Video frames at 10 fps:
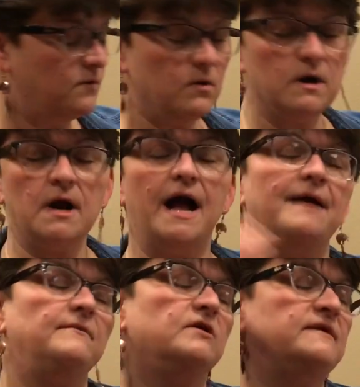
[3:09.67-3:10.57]
4,
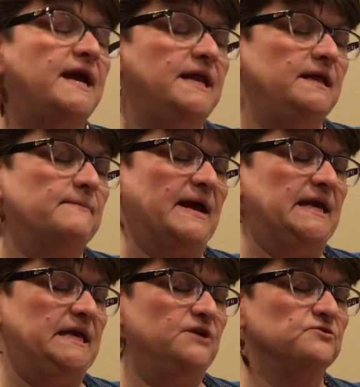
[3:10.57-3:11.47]
I'm creating
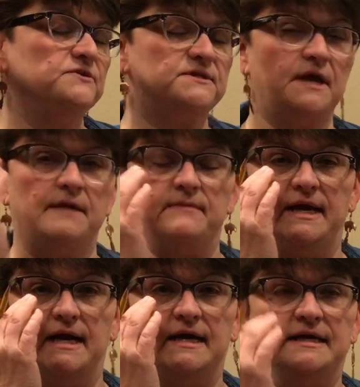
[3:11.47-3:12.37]
my ears and
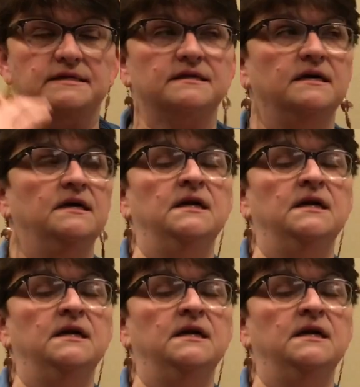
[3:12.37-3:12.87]
my eyes.